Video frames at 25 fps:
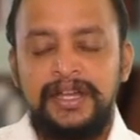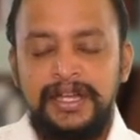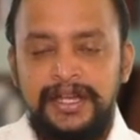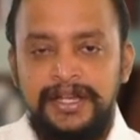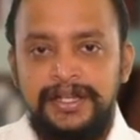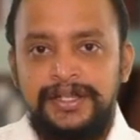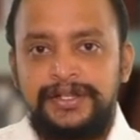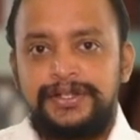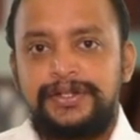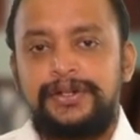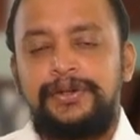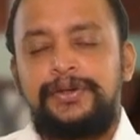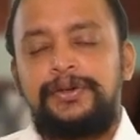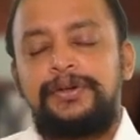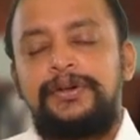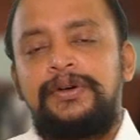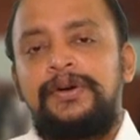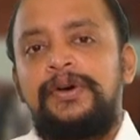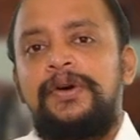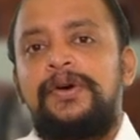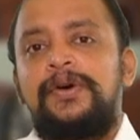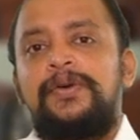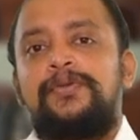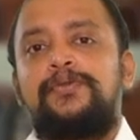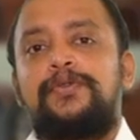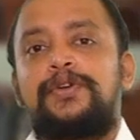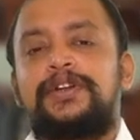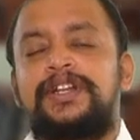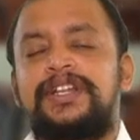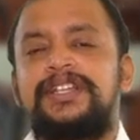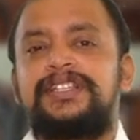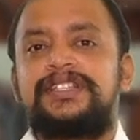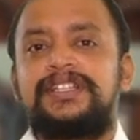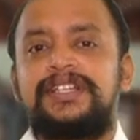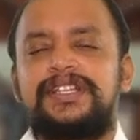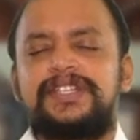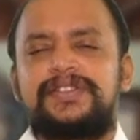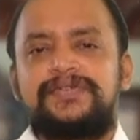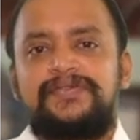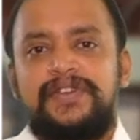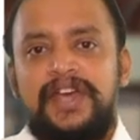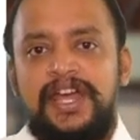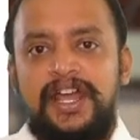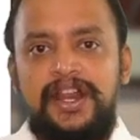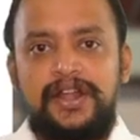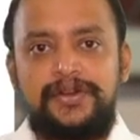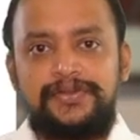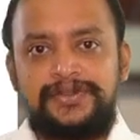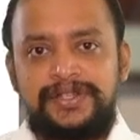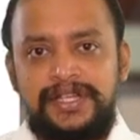so what is this
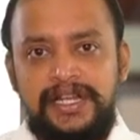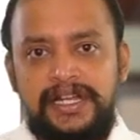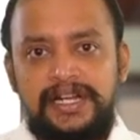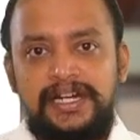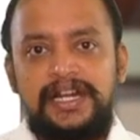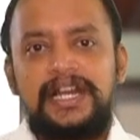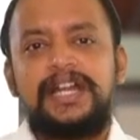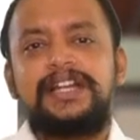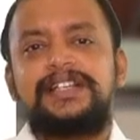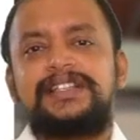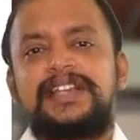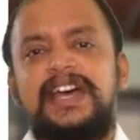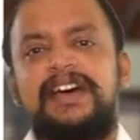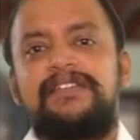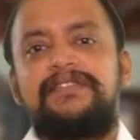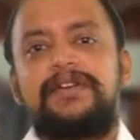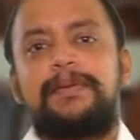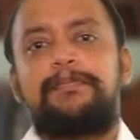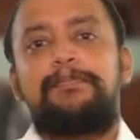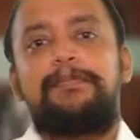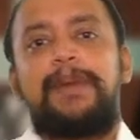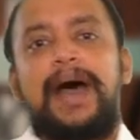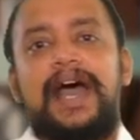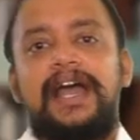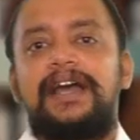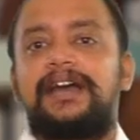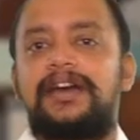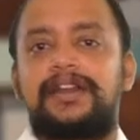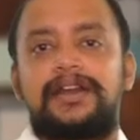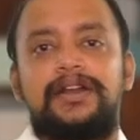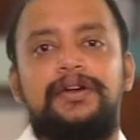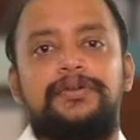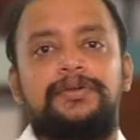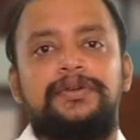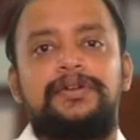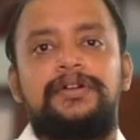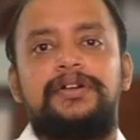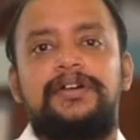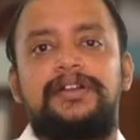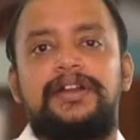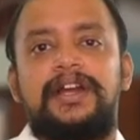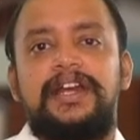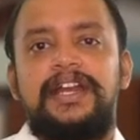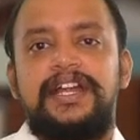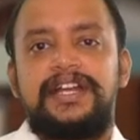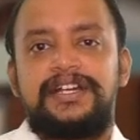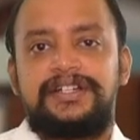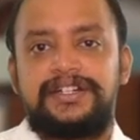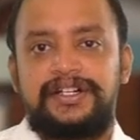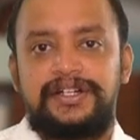warehousing let's have a background
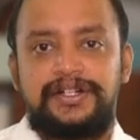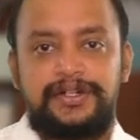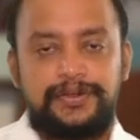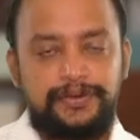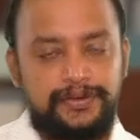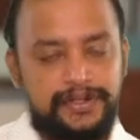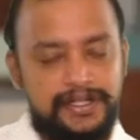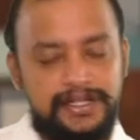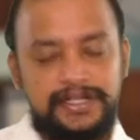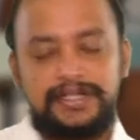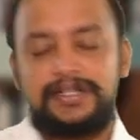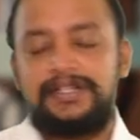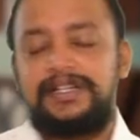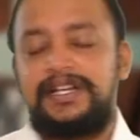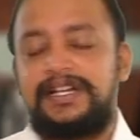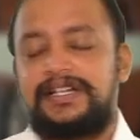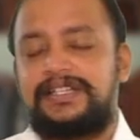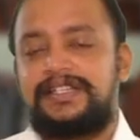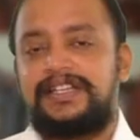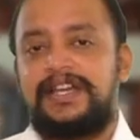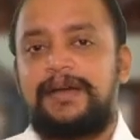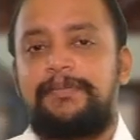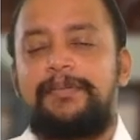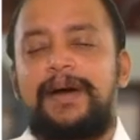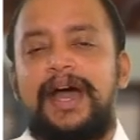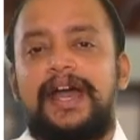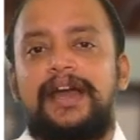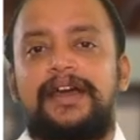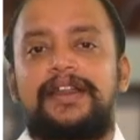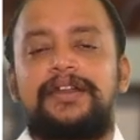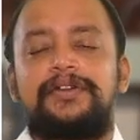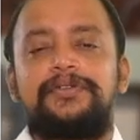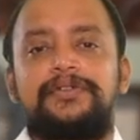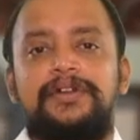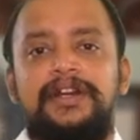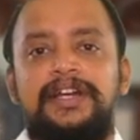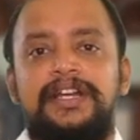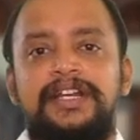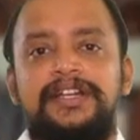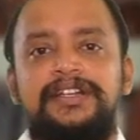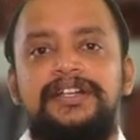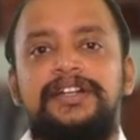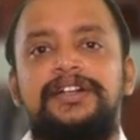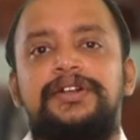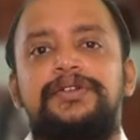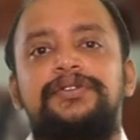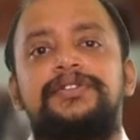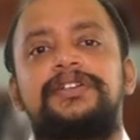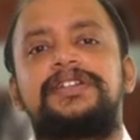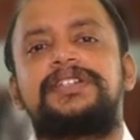related to this let's say a background
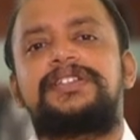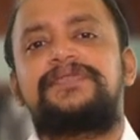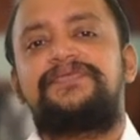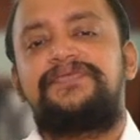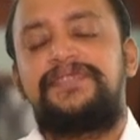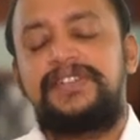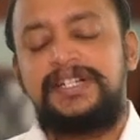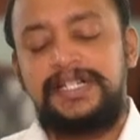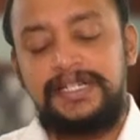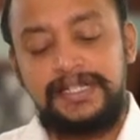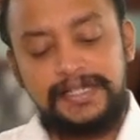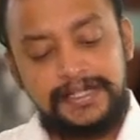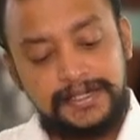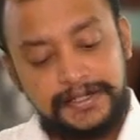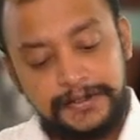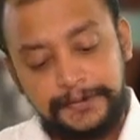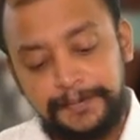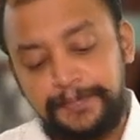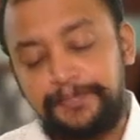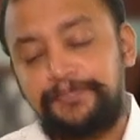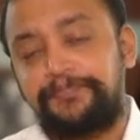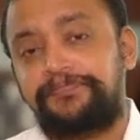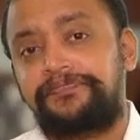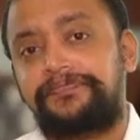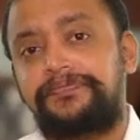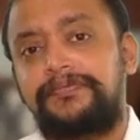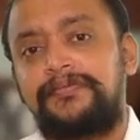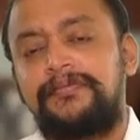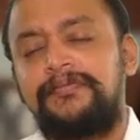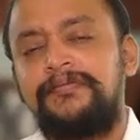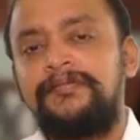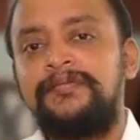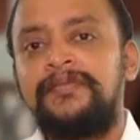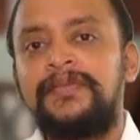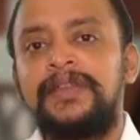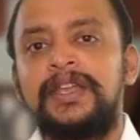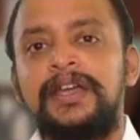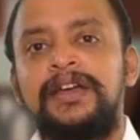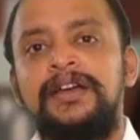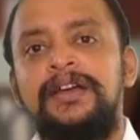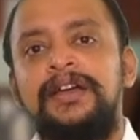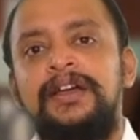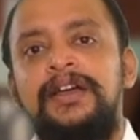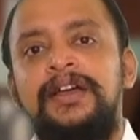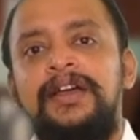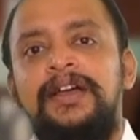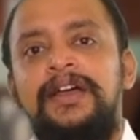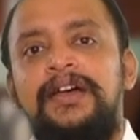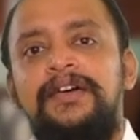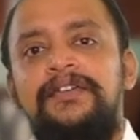related to this first
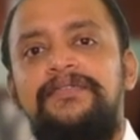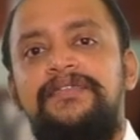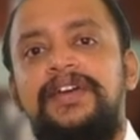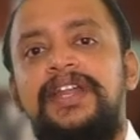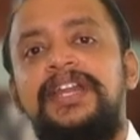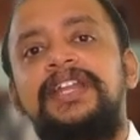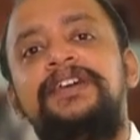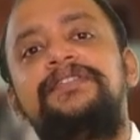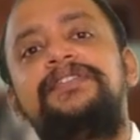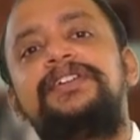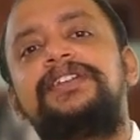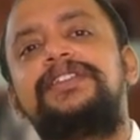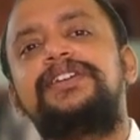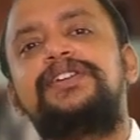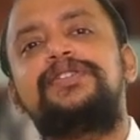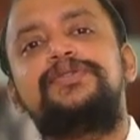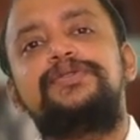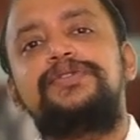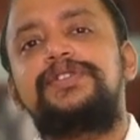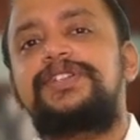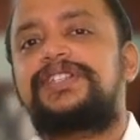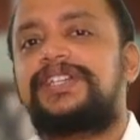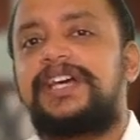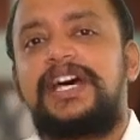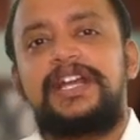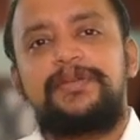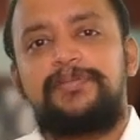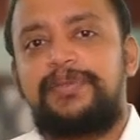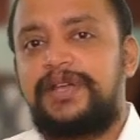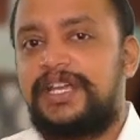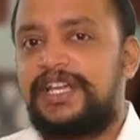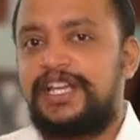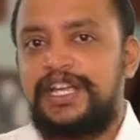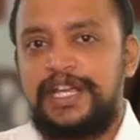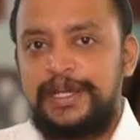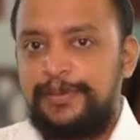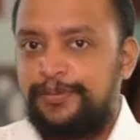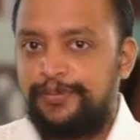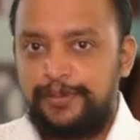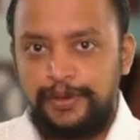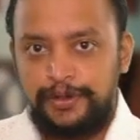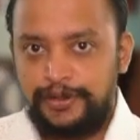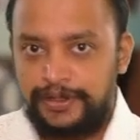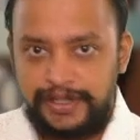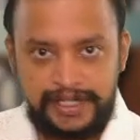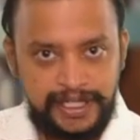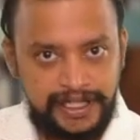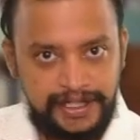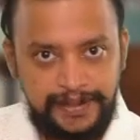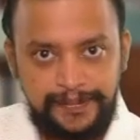whenever the goods are being
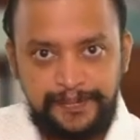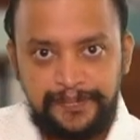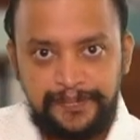imported